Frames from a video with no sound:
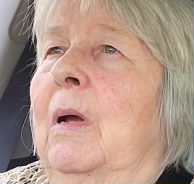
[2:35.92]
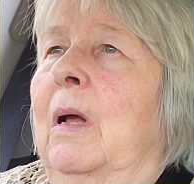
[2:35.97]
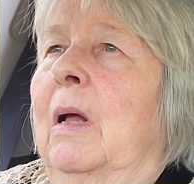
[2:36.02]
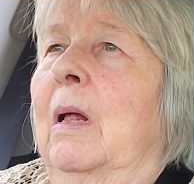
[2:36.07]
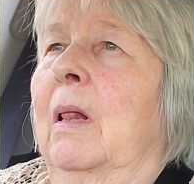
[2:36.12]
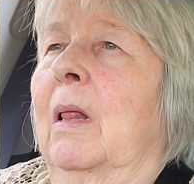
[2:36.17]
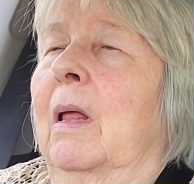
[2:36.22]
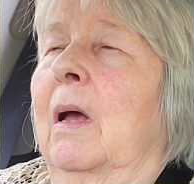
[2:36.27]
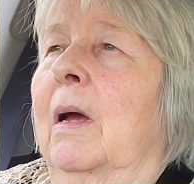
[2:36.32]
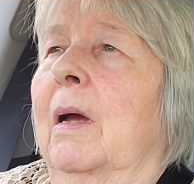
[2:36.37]

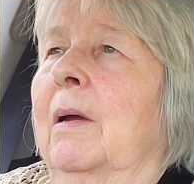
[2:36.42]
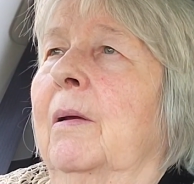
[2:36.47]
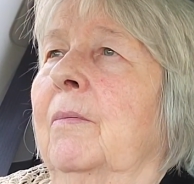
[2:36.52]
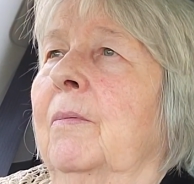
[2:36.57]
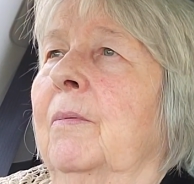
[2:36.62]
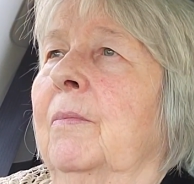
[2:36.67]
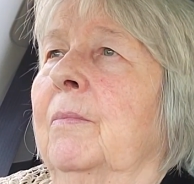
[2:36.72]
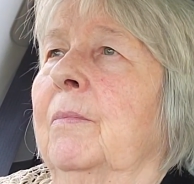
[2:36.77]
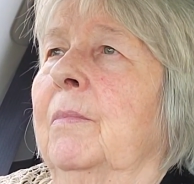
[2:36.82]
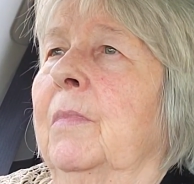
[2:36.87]
Well,
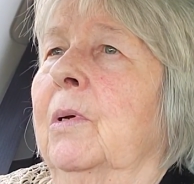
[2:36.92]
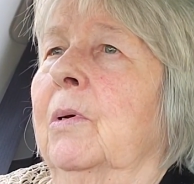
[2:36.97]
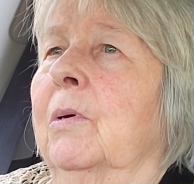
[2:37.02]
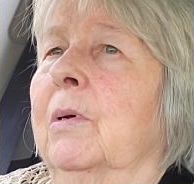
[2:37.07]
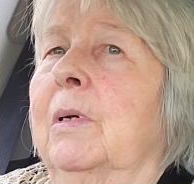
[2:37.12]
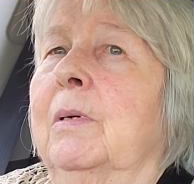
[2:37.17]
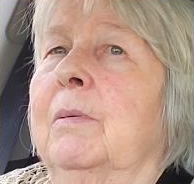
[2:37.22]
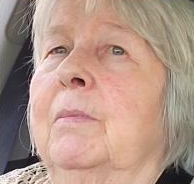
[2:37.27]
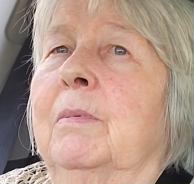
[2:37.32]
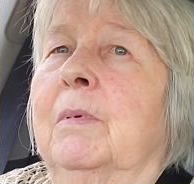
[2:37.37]
I
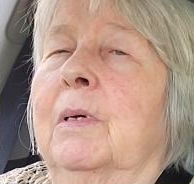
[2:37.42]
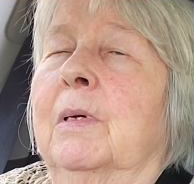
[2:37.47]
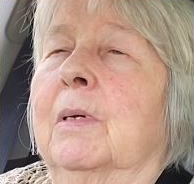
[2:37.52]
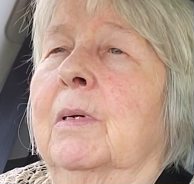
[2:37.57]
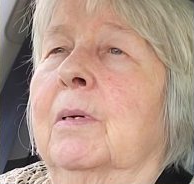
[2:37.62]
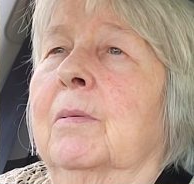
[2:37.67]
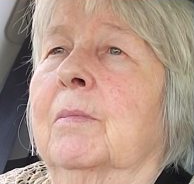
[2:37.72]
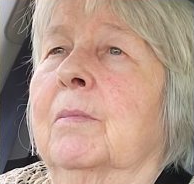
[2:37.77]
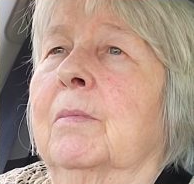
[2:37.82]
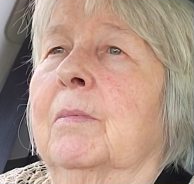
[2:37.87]
married
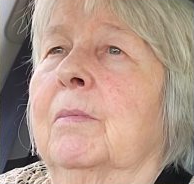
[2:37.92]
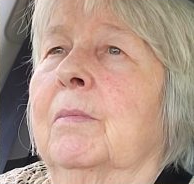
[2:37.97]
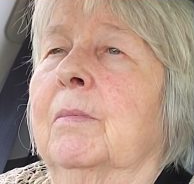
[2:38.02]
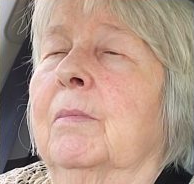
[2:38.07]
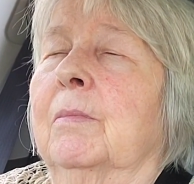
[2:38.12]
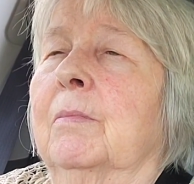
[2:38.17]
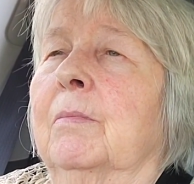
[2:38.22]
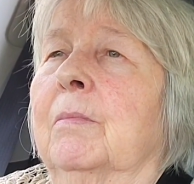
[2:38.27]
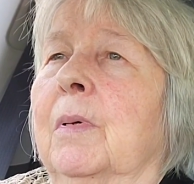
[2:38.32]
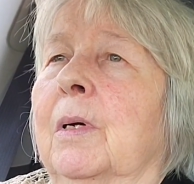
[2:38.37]

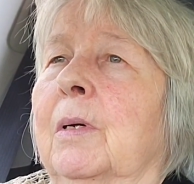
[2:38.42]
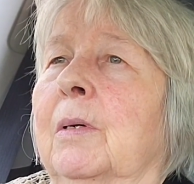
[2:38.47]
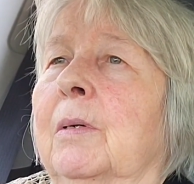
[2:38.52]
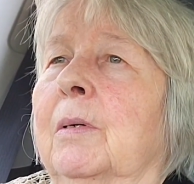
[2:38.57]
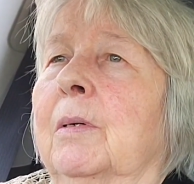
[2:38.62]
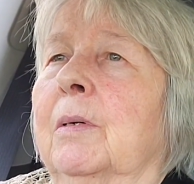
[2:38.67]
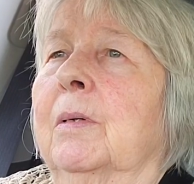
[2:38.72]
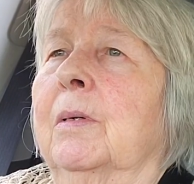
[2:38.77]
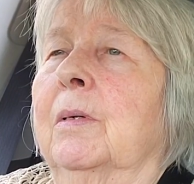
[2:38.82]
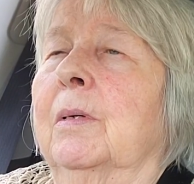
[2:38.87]

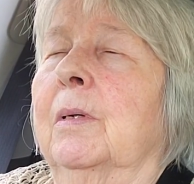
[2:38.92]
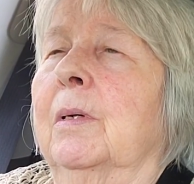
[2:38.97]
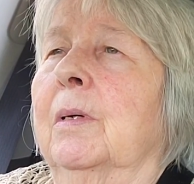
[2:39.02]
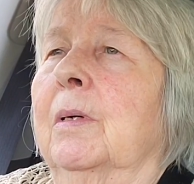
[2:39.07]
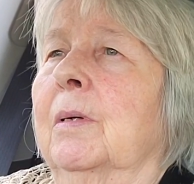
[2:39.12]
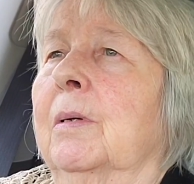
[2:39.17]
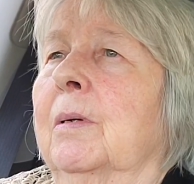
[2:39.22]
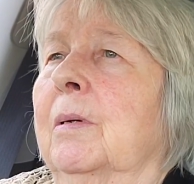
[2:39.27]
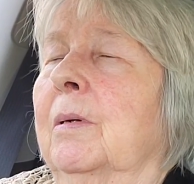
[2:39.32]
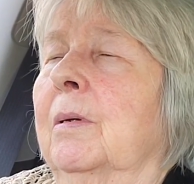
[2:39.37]
Martin
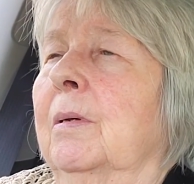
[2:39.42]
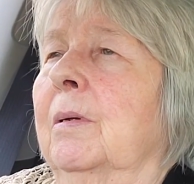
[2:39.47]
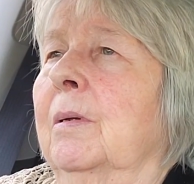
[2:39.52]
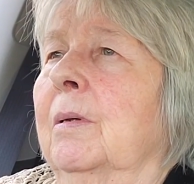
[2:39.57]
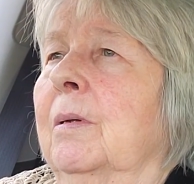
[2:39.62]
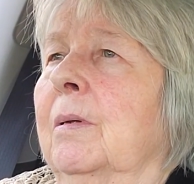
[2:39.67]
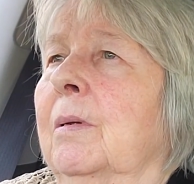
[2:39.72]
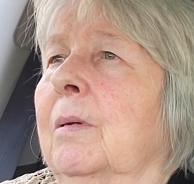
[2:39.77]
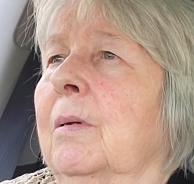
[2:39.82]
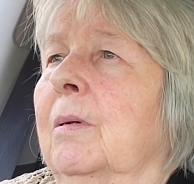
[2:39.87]

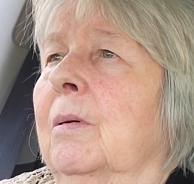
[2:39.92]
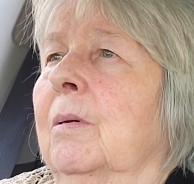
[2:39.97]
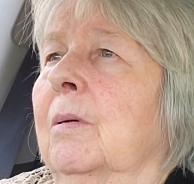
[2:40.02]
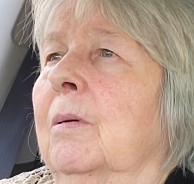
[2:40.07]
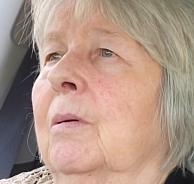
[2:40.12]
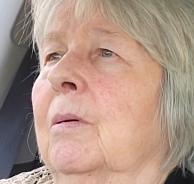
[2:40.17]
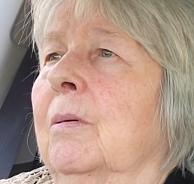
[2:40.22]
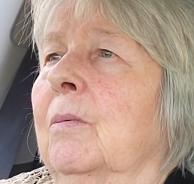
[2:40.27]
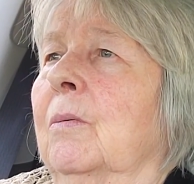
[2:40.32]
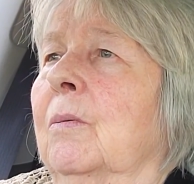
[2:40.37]

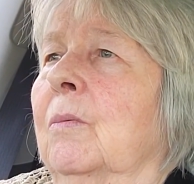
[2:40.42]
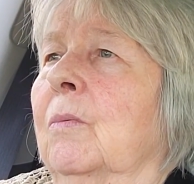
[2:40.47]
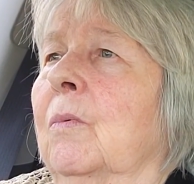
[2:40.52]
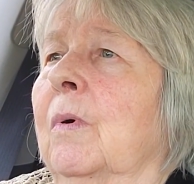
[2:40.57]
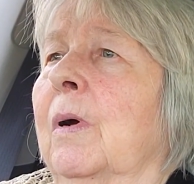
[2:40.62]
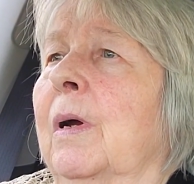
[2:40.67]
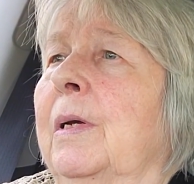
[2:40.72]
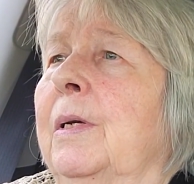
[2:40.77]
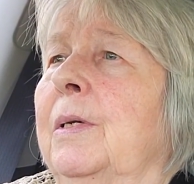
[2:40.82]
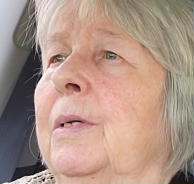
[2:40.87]

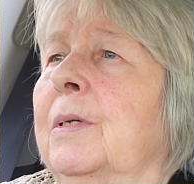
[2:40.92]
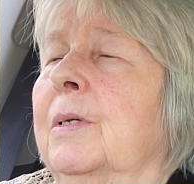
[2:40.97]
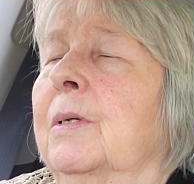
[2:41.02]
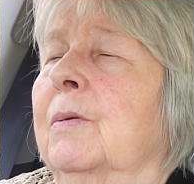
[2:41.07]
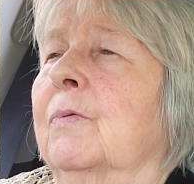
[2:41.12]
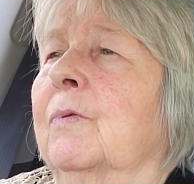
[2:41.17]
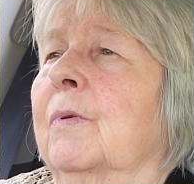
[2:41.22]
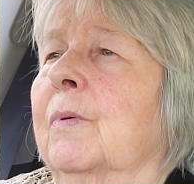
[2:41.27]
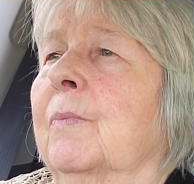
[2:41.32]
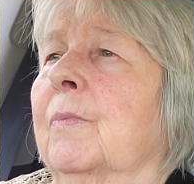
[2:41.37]

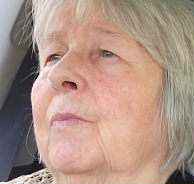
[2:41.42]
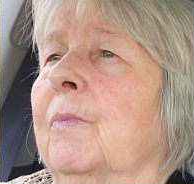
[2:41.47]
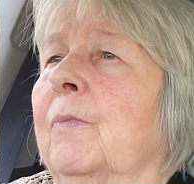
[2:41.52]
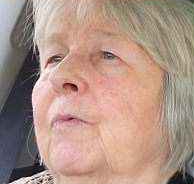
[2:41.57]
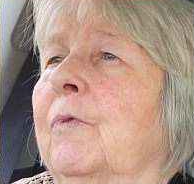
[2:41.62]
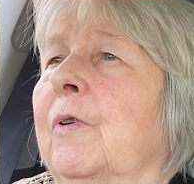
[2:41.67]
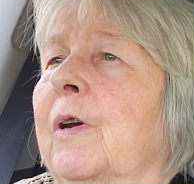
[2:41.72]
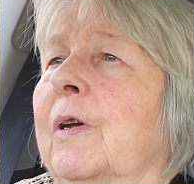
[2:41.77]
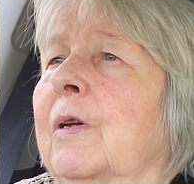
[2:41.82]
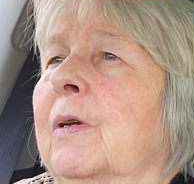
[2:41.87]
Weiss from
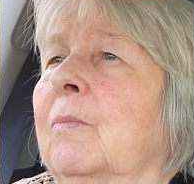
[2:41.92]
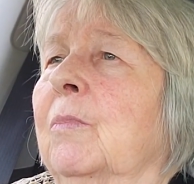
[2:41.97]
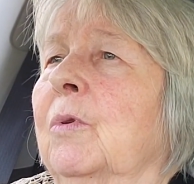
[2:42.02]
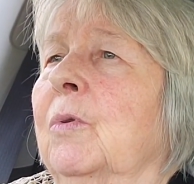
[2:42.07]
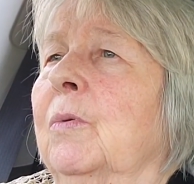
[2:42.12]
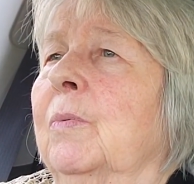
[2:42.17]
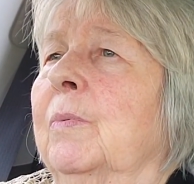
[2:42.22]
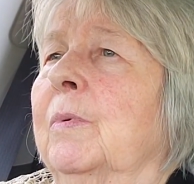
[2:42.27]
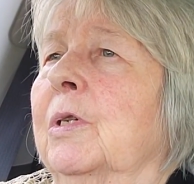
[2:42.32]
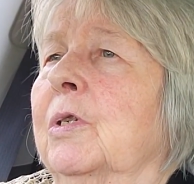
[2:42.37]

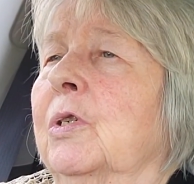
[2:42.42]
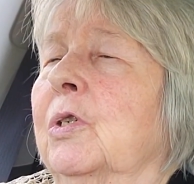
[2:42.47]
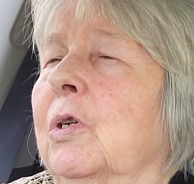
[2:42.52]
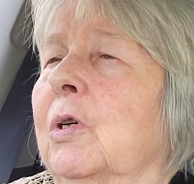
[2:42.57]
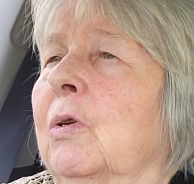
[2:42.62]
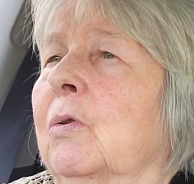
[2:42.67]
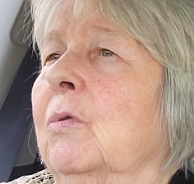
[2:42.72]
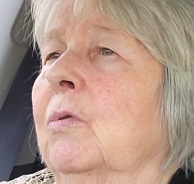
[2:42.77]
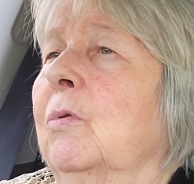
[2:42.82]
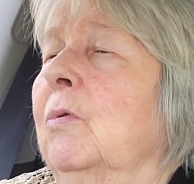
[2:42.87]
Frankenmuth,
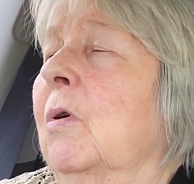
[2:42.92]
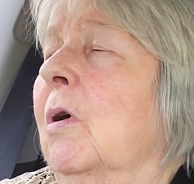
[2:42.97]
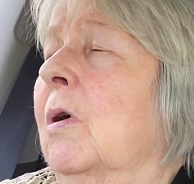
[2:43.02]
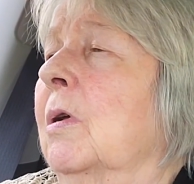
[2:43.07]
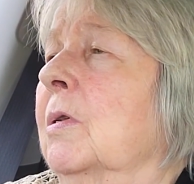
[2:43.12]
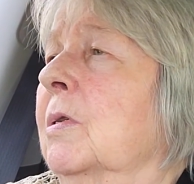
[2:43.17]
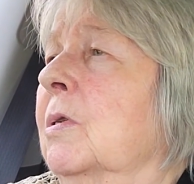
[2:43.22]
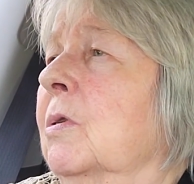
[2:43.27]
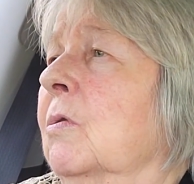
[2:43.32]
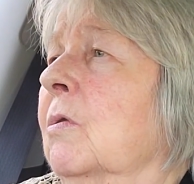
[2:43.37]
Michigan, who
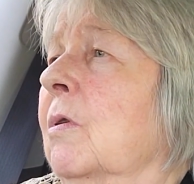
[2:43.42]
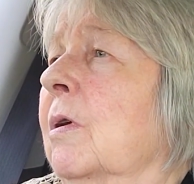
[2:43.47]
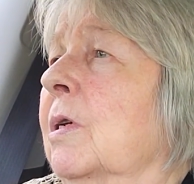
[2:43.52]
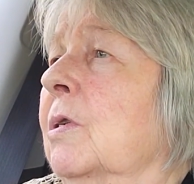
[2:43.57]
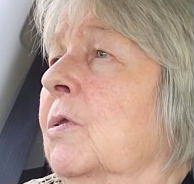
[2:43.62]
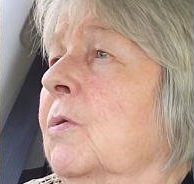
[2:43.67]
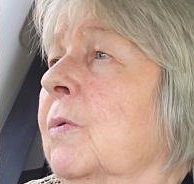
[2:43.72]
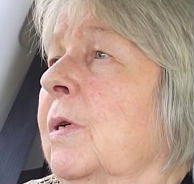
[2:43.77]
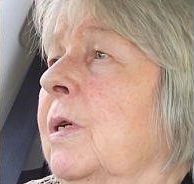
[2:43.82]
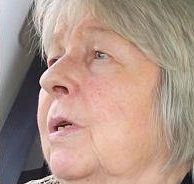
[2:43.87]
also
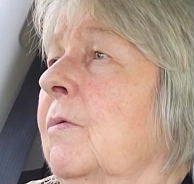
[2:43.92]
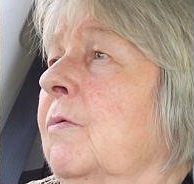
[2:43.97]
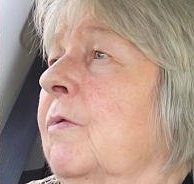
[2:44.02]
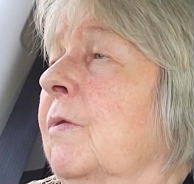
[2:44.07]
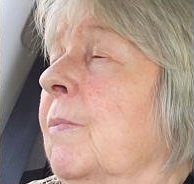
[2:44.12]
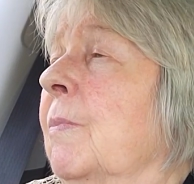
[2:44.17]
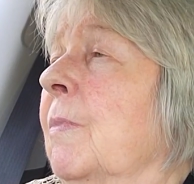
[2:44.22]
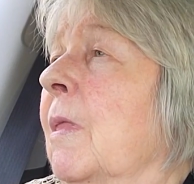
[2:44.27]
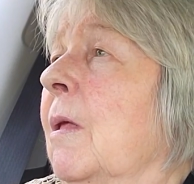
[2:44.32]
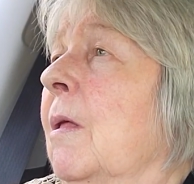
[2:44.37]
graduated
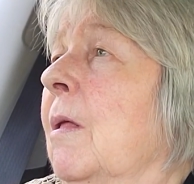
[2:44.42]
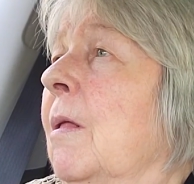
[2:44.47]
from